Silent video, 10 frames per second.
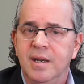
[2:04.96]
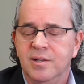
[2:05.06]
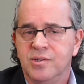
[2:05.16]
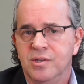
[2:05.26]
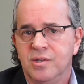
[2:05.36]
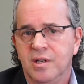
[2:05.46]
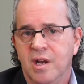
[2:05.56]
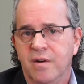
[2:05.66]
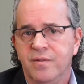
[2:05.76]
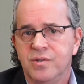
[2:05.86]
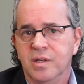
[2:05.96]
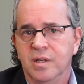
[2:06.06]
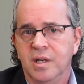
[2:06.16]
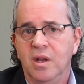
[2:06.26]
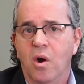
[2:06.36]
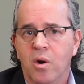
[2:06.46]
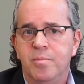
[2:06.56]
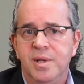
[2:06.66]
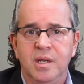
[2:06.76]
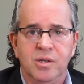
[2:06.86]
an assisted care facility are
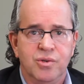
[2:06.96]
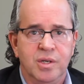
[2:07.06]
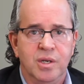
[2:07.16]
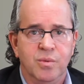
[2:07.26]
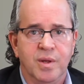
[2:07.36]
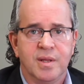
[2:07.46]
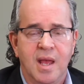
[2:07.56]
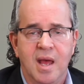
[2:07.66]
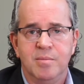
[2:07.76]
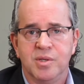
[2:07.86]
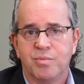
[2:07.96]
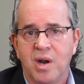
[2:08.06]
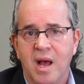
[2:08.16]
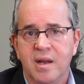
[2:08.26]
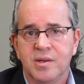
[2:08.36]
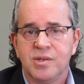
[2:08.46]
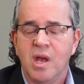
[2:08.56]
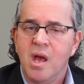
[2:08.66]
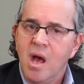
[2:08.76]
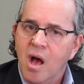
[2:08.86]
being treated with cannabis products
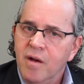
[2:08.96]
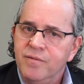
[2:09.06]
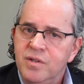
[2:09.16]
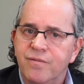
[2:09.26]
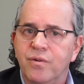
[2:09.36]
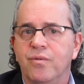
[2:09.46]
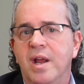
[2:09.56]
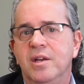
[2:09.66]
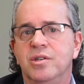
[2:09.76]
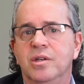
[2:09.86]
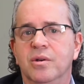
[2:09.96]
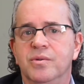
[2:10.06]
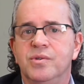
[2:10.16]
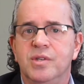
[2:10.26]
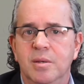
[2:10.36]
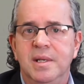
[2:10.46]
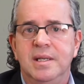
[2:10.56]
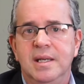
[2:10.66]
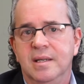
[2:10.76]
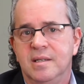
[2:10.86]
of different ratios,
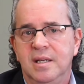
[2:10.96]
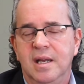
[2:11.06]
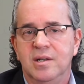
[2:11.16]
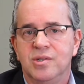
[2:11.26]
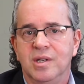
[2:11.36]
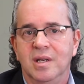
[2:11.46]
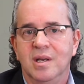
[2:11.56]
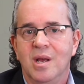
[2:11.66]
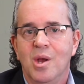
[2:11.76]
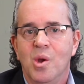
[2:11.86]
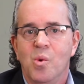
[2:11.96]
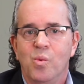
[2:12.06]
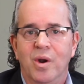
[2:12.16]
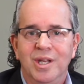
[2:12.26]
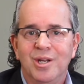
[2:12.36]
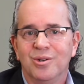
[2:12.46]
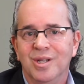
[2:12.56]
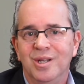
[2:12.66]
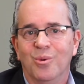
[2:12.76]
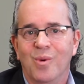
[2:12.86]
CBD and THC. We're
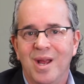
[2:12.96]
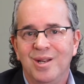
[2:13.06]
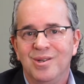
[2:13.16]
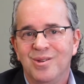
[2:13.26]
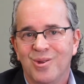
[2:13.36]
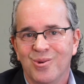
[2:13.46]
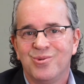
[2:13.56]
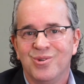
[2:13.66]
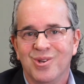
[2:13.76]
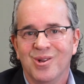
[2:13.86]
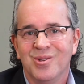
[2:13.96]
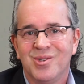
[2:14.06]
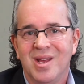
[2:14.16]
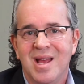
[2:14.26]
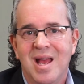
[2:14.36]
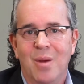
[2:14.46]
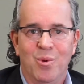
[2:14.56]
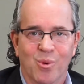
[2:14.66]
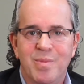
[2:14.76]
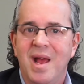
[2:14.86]
eagerly awaiting those results, and
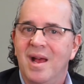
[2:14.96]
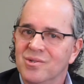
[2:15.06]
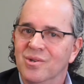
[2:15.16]
we will pass